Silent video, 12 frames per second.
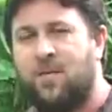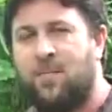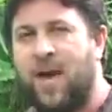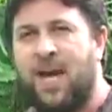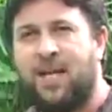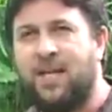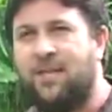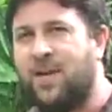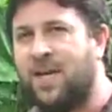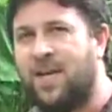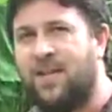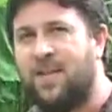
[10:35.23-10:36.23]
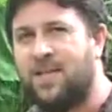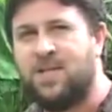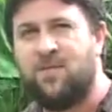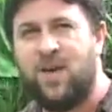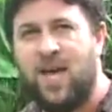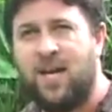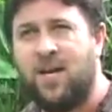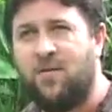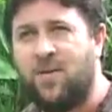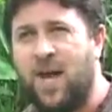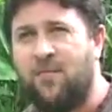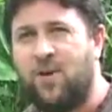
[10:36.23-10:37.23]
back living in the savannah
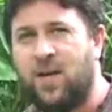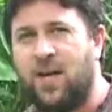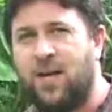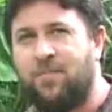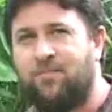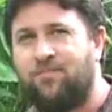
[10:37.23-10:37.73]
of Africa.